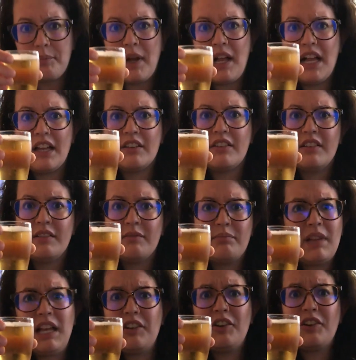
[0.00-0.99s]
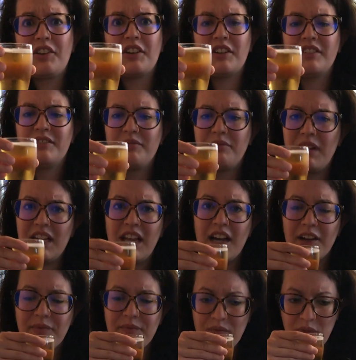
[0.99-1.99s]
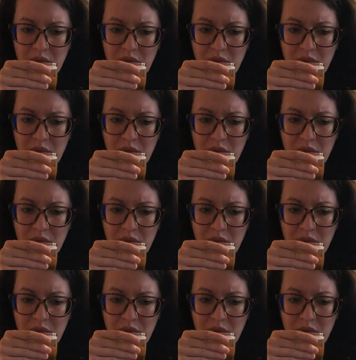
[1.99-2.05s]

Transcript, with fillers: blonde, blonde hooker. Why not?